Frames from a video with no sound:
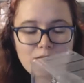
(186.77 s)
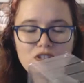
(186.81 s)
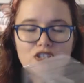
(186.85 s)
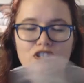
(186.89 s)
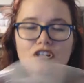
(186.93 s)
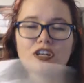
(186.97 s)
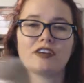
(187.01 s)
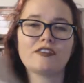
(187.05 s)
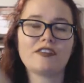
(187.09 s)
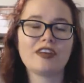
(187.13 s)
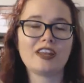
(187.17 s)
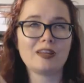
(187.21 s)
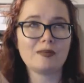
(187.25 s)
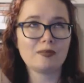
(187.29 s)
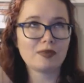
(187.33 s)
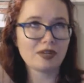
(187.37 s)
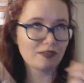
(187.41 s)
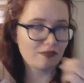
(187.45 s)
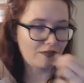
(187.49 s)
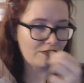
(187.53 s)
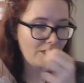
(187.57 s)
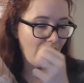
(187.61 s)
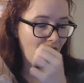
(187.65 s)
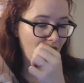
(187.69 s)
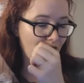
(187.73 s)
I'm sure if
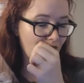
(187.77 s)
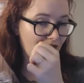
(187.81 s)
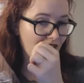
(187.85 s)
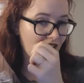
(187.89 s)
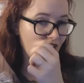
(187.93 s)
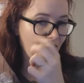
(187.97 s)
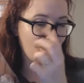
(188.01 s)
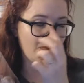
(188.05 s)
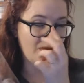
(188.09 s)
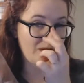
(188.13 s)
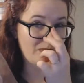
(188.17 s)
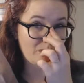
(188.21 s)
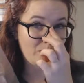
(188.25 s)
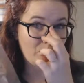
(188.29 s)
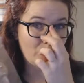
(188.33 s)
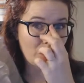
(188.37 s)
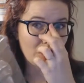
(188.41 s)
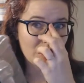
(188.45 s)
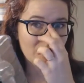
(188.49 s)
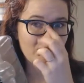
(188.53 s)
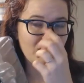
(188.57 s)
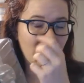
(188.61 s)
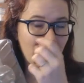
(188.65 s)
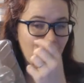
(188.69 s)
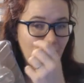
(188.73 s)
anybody found it on my
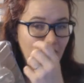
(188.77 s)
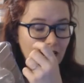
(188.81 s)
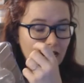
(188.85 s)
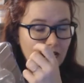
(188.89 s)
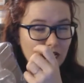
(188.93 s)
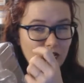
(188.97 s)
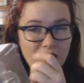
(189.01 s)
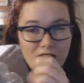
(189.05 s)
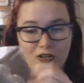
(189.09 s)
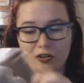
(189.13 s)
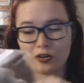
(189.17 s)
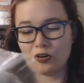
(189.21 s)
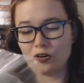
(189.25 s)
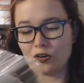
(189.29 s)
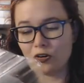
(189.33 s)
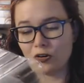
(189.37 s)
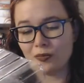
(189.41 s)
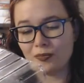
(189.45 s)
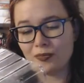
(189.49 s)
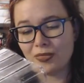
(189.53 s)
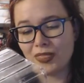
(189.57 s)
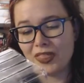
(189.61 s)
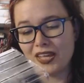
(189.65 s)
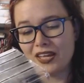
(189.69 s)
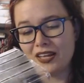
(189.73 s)
porch and like took it
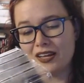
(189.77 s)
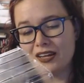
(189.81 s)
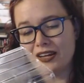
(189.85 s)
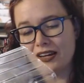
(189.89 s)
home